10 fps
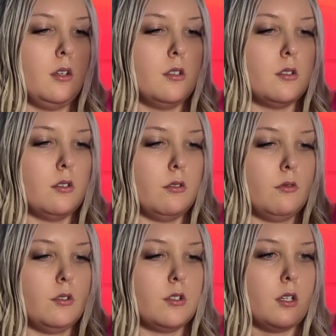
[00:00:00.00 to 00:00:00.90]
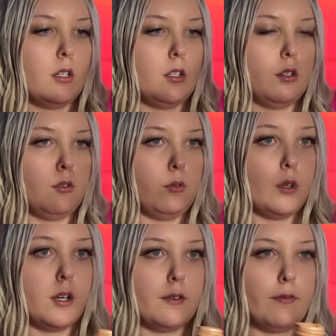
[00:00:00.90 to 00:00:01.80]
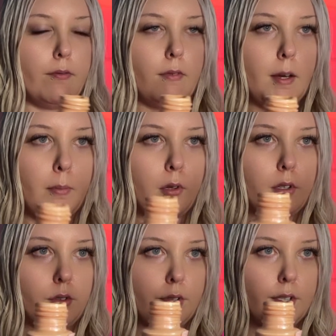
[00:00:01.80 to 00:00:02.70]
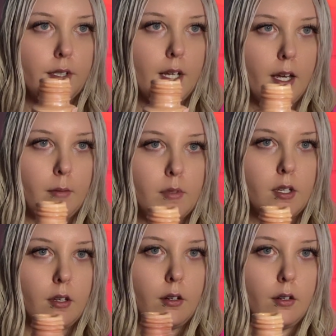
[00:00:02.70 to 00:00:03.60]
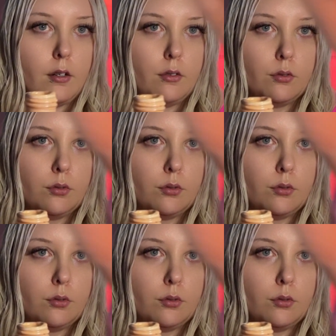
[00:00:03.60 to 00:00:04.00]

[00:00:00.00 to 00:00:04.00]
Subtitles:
So I'm just gonna do a couple little dabs here.